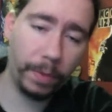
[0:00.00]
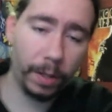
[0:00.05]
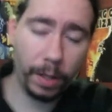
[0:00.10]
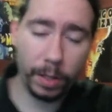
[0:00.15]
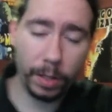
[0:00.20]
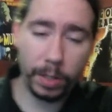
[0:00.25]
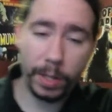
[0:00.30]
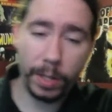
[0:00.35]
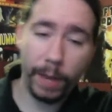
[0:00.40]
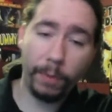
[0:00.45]

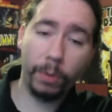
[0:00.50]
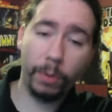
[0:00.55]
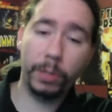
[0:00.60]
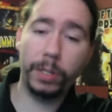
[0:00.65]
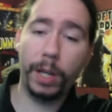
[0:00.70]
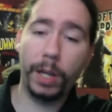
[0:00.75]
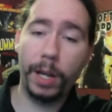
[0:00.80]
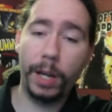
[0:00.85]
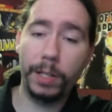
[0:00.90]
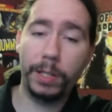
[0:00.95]
several
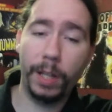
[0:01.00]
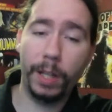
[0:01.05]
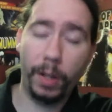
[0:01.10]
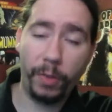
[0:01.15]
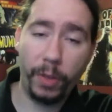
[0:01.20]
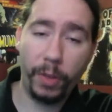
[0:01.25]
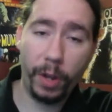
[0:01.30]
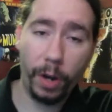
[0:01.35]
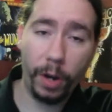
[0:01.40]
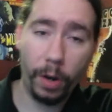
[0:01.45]
sites
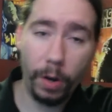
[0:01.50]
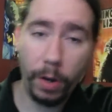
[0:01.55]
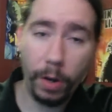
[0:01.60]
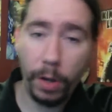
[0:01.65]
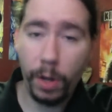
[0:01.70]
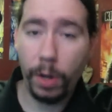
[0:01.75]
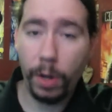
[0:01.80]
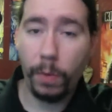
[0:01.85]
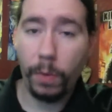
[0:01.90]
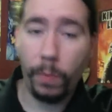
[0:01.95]
out there
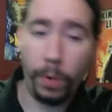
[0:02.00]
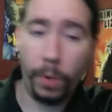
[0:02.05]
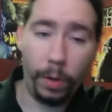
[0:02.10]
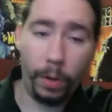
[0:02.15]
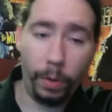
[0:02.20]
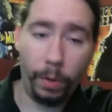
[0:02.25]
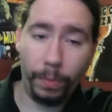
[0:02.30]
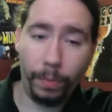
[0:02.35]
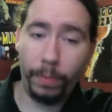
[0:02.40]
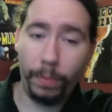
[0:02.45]

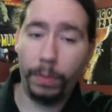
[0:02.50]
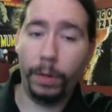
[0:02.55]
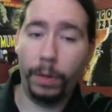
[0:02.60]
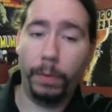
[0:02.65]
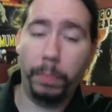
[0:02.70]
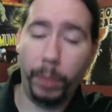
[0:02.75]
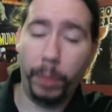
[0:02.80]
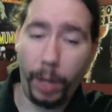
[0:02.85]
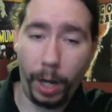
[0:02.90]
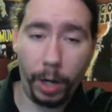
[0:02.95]
will,
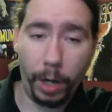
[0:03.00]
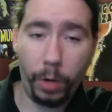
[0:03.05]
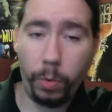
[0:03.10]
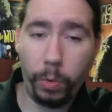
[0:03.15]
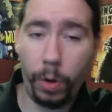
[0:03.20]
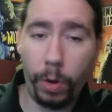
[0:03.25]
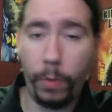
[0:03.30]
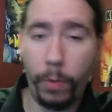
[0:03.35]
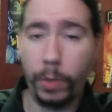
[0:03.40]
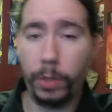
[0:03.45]
block
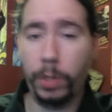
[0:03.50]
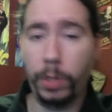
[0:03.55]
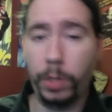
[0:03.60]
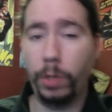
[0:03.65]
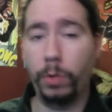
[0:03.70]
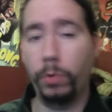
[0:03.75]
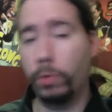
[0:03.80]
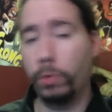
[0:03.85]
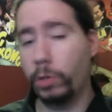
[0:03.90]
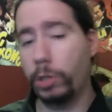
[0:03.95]
quote these
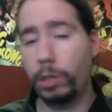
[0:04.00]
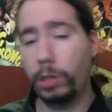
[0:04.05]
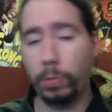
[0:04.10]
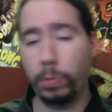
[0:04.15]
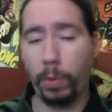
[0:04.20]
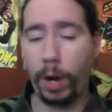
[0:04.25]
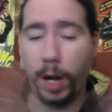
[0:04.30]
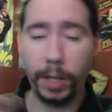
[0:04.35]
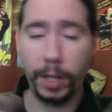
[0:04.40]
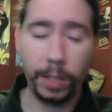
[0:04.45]
huge
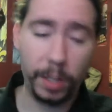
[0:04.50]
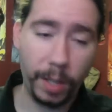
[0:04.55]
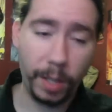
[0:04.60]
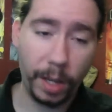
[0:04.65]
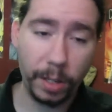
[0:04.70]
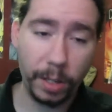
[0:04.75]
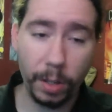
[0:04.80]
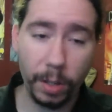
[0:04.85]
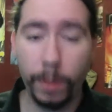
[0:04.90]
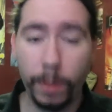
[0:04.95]
swaths of
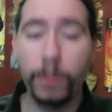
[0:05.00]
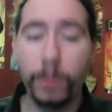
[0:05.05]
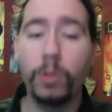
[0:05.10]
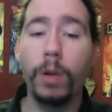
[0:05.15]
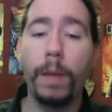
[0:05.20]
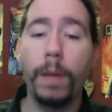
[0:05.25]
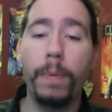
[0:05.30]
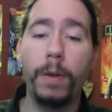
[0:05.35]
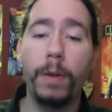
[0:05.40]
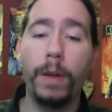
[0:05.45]
text, and they'll
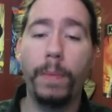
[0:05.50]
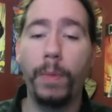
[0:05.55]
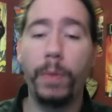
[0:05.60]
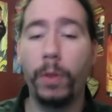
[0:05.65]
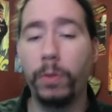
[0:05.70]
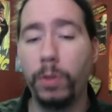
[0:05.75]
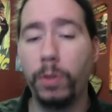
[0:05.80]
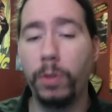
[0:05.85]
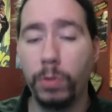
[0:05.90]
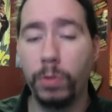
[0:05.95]
attribute it, but
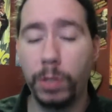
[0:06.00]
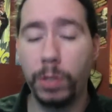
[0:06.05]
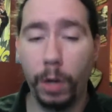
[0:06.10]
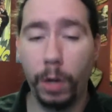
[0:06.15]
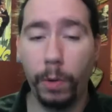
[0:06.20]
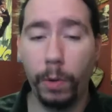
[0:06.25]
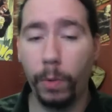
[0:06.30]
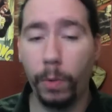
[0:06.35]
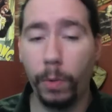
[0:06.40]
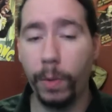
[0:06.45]
they'll do
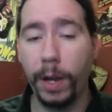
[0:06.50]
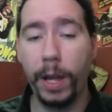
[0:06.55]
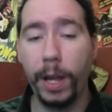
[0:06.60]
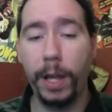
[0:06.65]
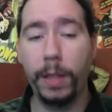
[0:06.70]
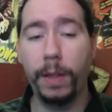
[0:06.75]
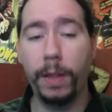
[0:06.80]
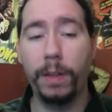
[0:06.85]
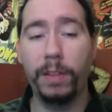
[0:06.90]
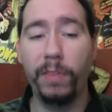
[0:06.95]
so in a
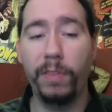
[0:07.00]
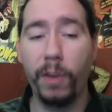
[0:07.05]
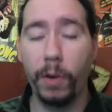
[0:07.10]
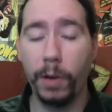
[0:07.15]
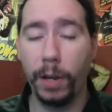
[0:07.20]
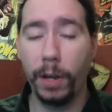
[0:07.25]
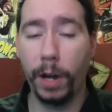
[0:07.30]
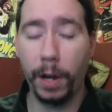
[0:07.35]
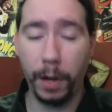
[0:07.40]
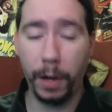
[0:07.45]
way that it's
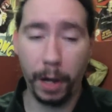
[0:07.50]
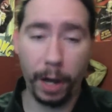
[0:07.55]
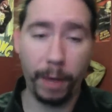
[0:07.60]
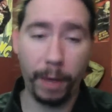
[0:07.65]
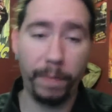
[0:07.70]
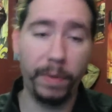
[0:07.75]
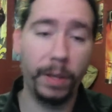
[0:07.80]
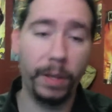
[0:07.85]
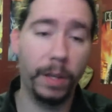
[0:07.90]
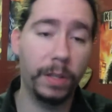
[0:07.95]
very
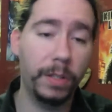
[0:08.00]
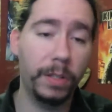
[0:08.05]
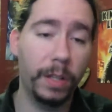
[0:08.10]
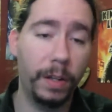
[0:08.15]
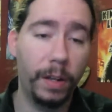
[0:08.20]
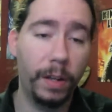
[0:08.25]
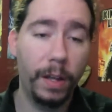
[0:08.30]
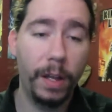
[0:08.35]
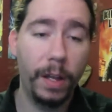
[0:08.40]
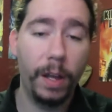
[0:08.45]
unobvious
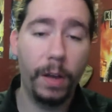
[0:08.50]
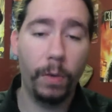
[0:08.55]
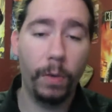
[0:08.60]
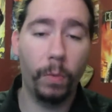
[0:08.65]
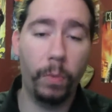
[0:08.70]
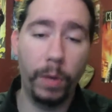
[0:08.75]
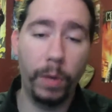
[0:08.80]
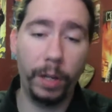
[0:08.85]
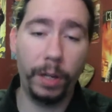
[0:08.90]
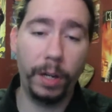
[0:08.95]
and
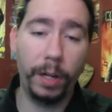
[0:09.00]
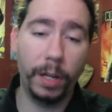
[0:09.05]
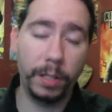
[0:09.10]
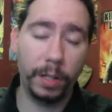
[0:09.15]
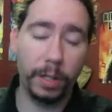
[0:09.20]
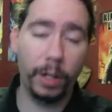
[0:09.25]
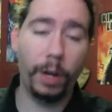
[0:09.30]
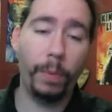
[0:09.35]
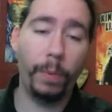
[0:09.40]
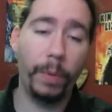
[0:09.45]
really
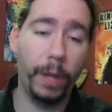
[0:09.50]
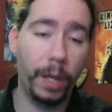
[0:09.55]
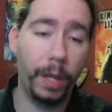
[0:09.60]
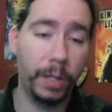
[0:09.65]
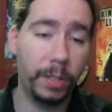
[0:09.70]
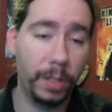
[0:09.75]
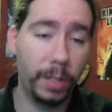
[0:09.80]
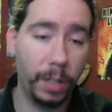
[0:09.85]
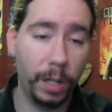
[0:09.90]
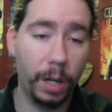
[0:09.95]
doesn't help with
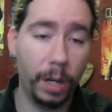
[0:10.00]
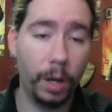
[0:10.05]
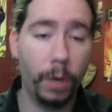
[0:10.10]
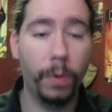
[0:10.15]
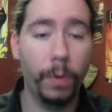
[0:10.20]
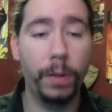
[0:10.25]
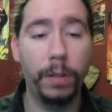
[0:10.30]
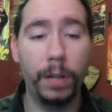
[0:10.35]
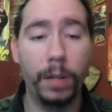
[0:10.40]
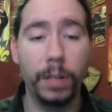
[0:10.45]

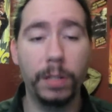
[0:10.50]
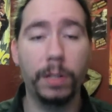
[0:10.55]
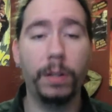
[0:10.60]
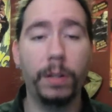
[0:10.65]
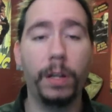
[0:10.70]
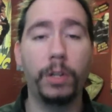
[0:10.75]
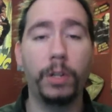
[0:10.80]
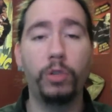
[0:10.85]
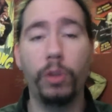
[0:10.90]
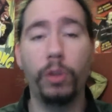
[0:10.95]
SEO and doesn't
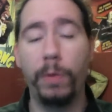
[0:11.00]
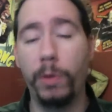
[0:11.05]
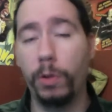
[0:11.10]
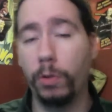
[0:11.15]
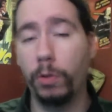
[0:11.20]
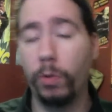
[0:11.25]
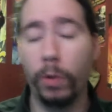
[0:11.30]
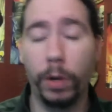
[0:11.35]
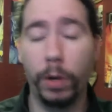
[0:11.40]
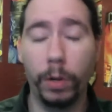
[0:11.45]
attribute
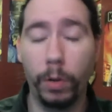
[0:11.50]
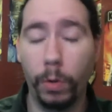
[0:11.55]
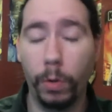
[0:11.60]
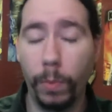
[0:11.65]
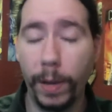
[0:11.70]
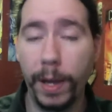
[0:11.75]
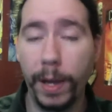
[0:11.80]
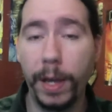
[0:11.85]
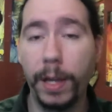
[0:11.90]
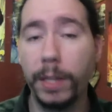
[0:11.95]
in critical
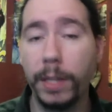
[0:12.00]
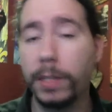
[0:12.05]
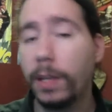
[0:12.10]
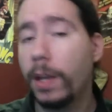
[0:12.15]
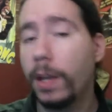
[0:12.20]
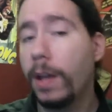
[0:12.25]
ways.